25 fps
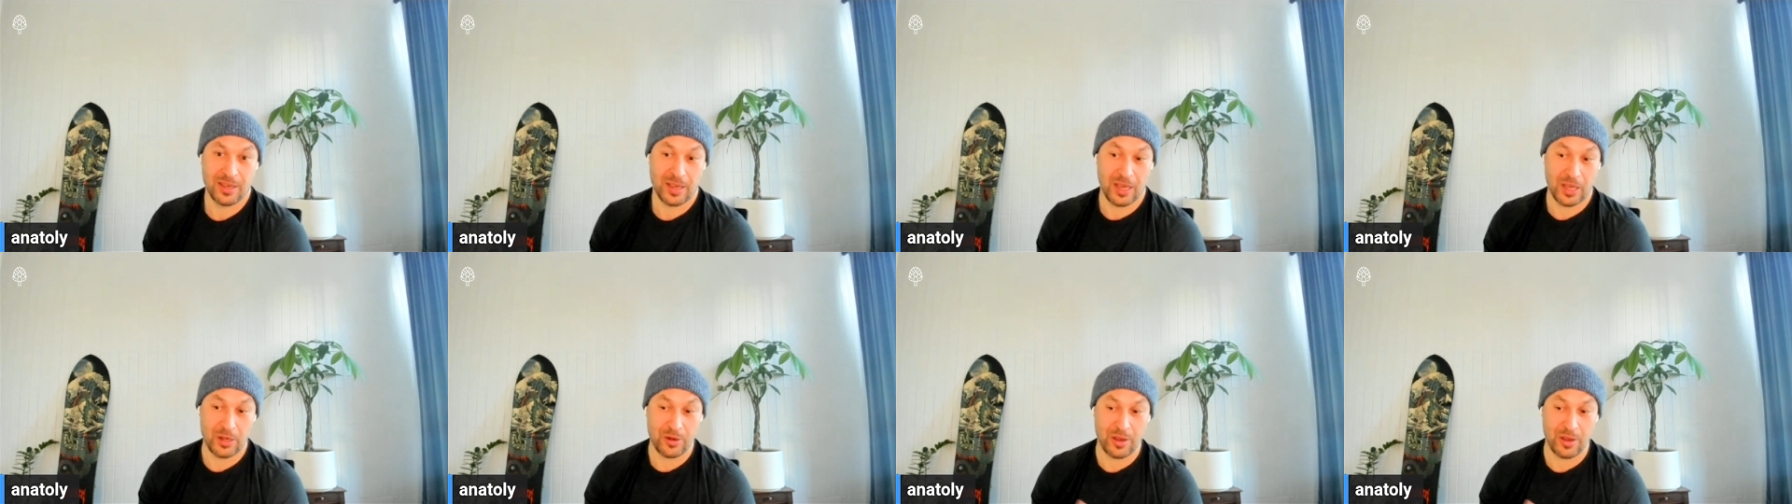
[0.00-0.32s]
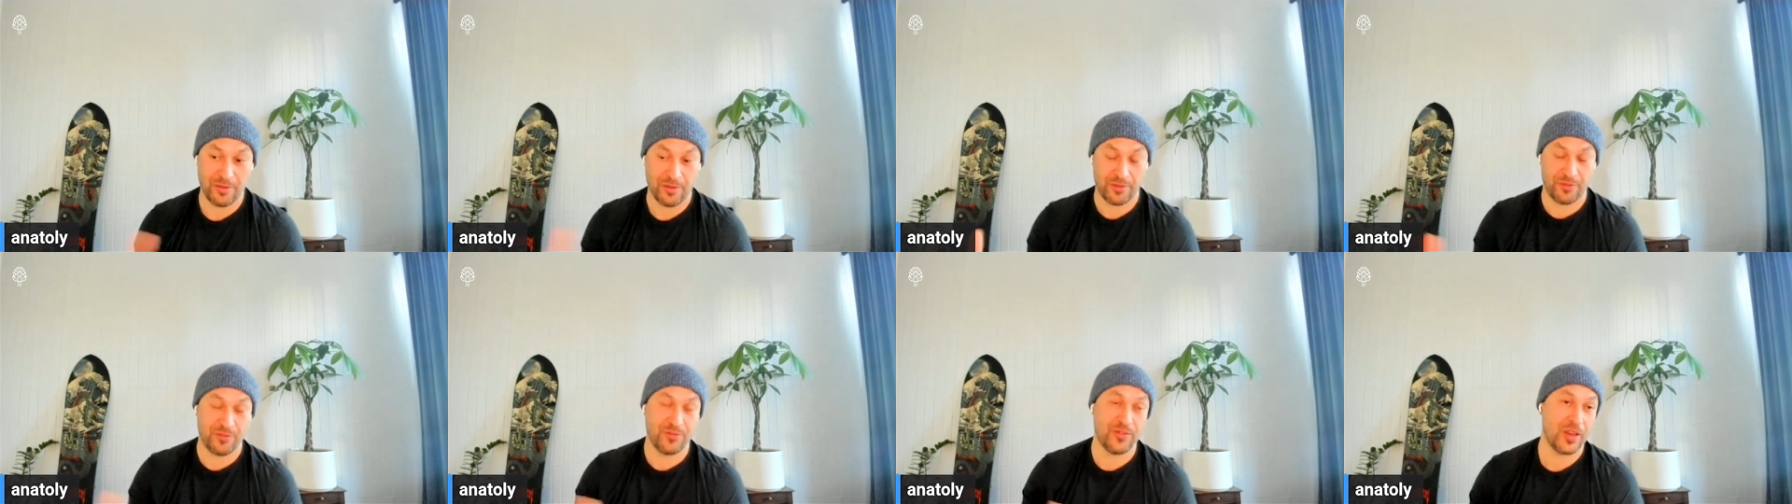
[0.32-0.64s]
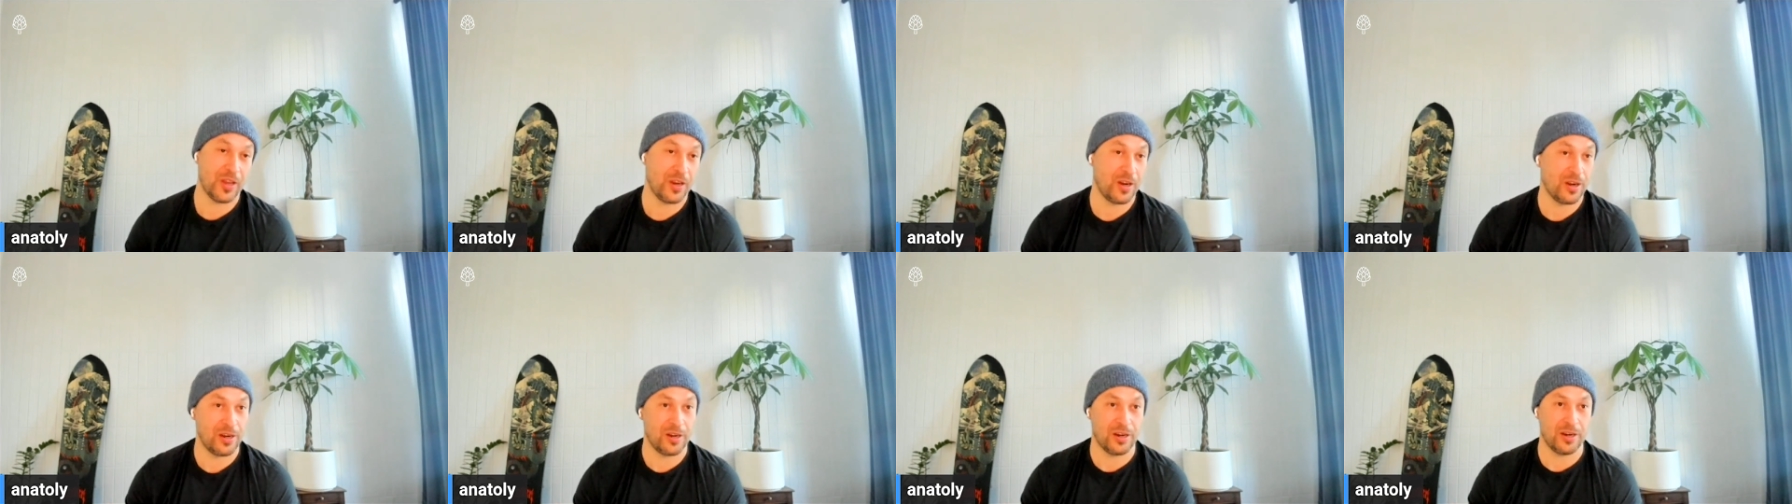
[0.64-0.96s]
and you have a
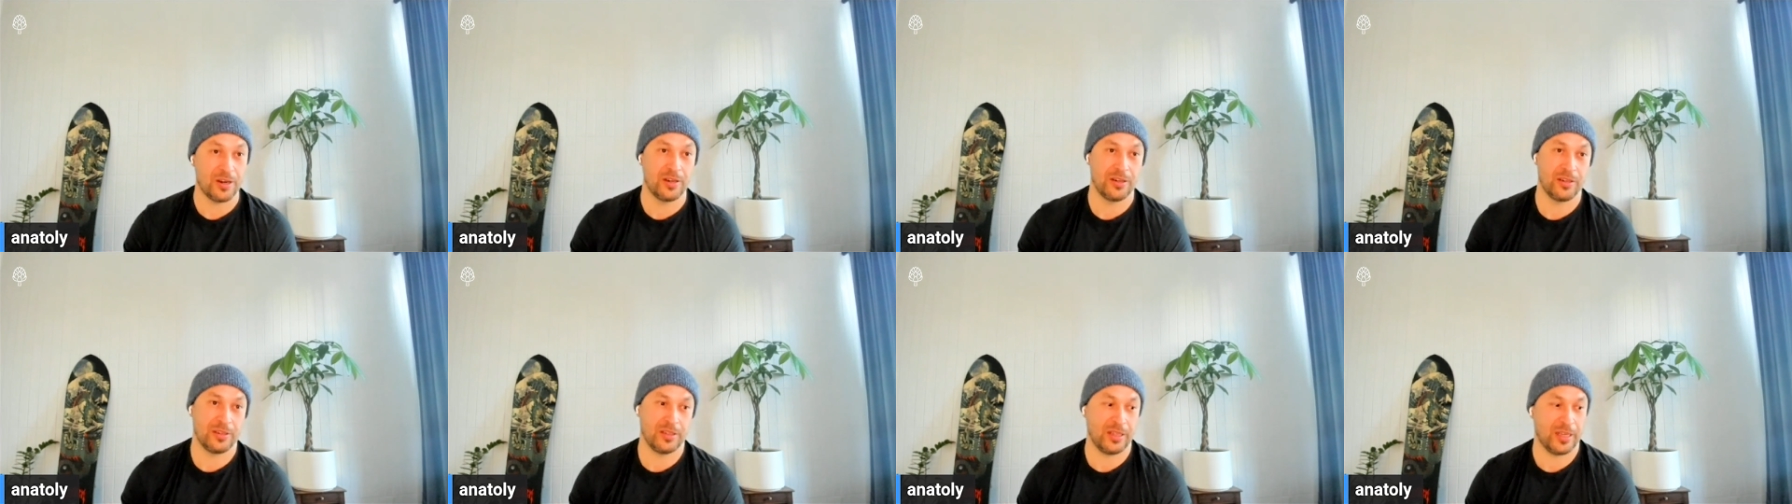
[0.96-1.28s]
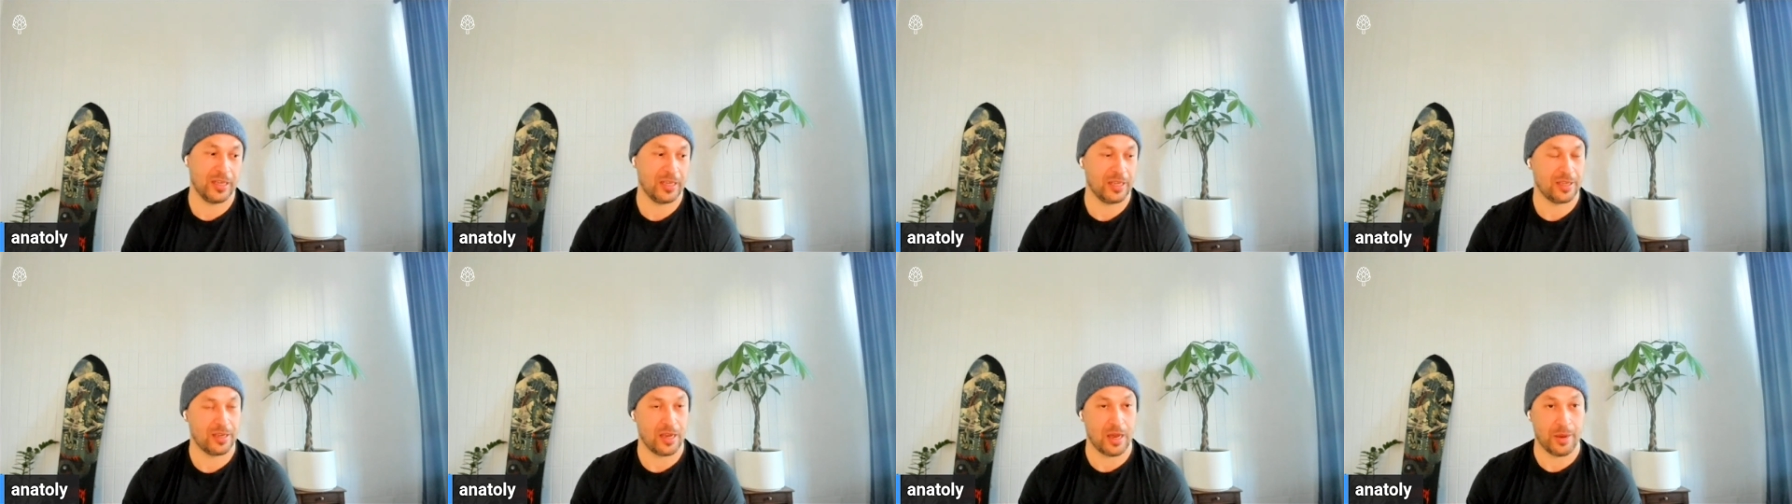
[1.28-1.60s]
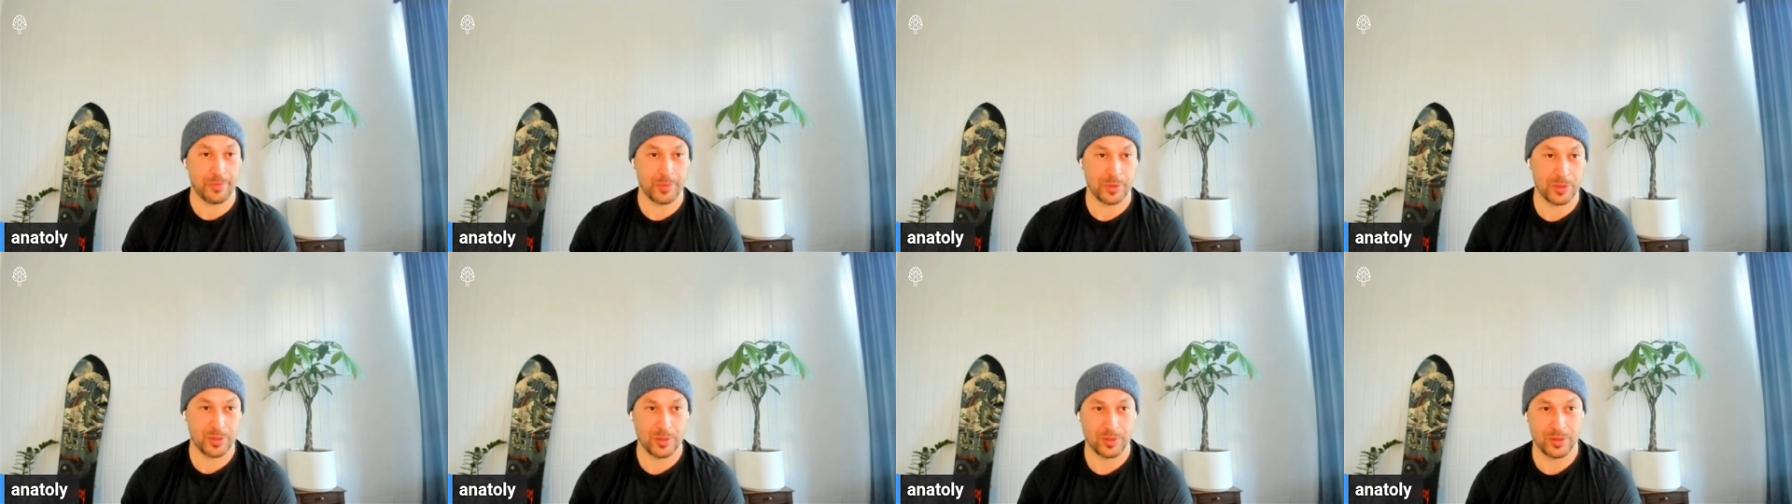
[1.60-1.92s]
fair like
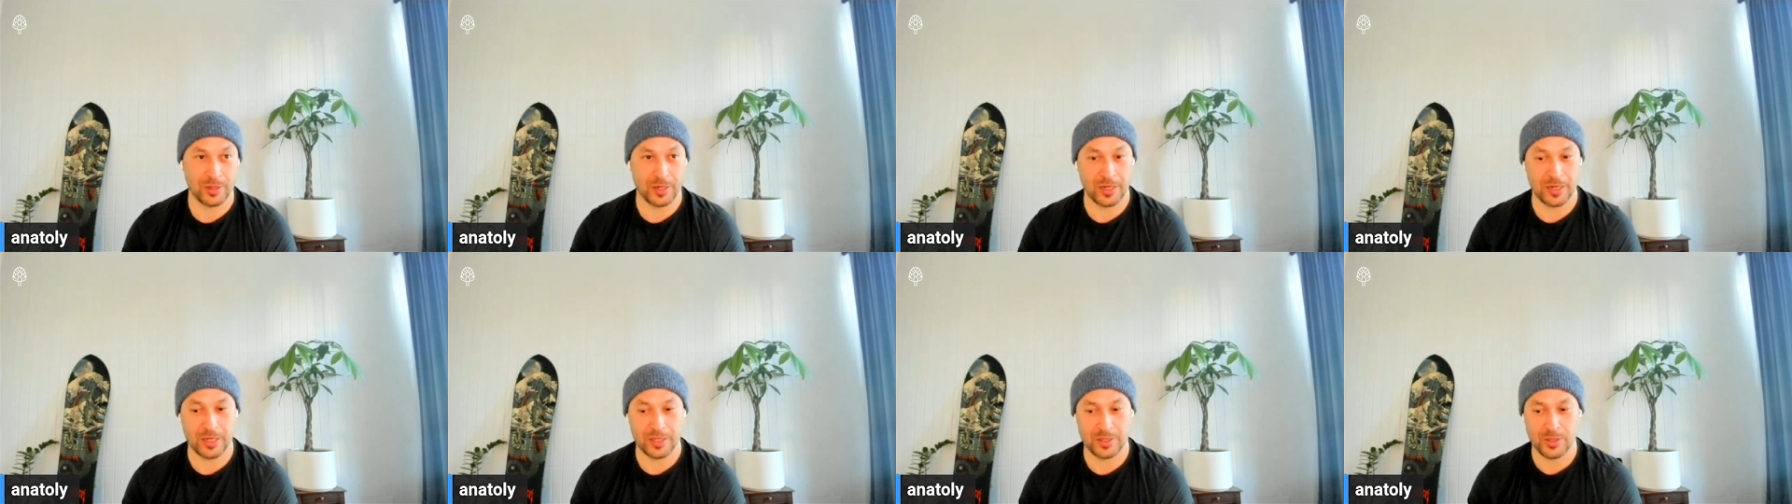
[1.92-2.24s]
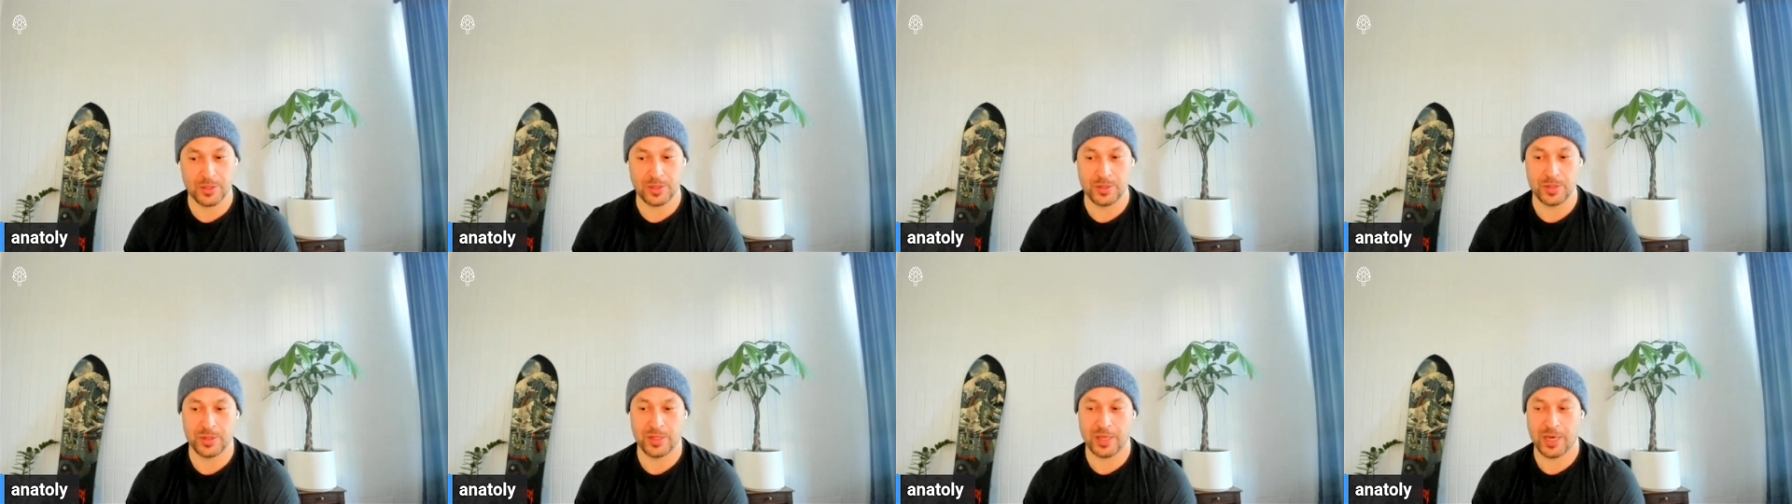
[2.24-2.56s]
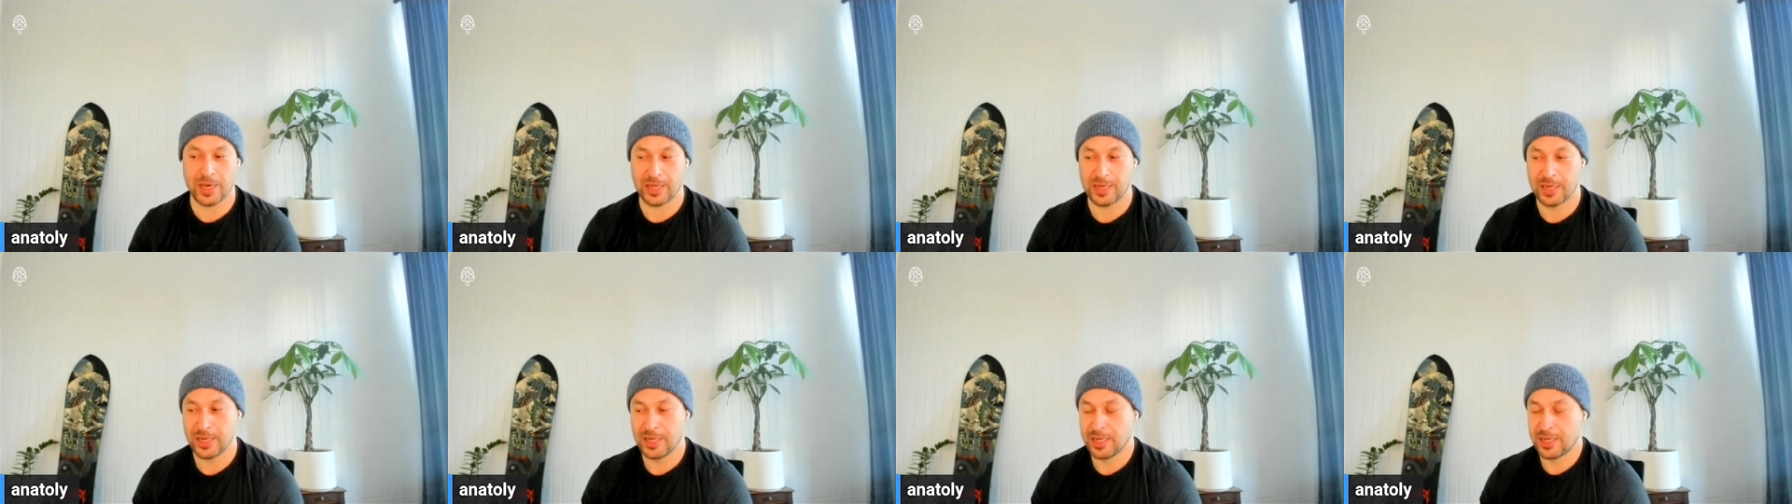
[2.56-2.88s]
opportunity to do
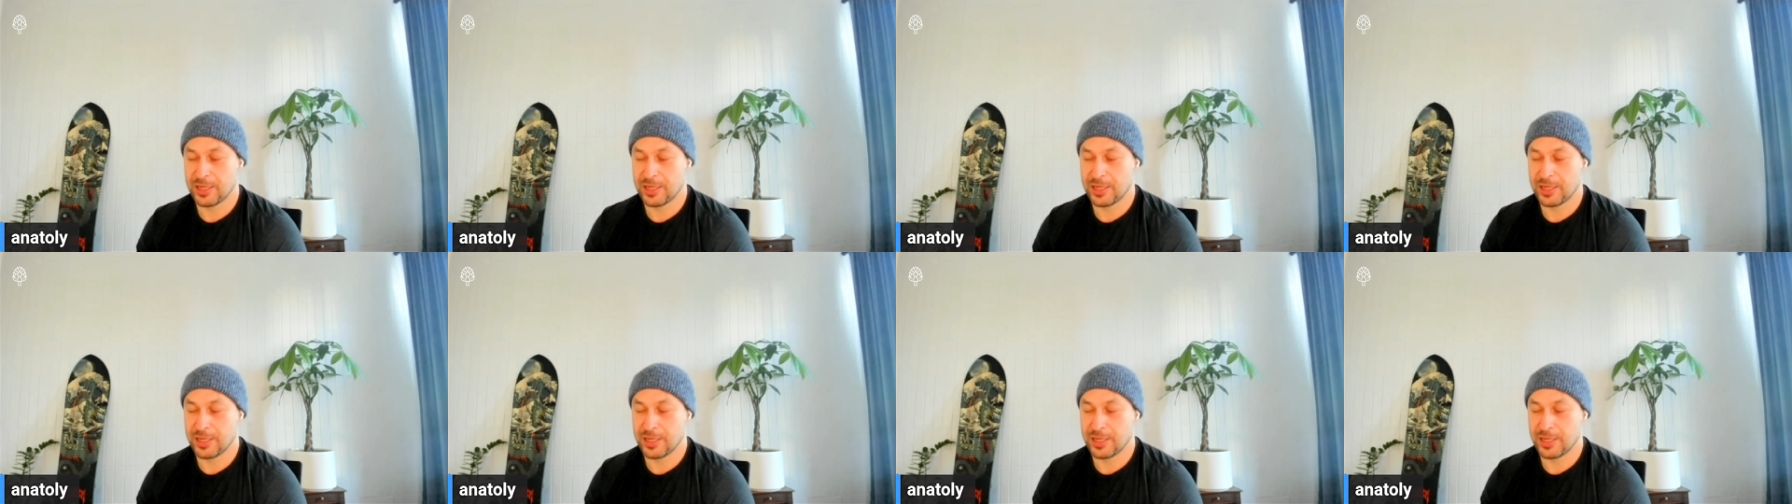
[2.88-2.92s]
that.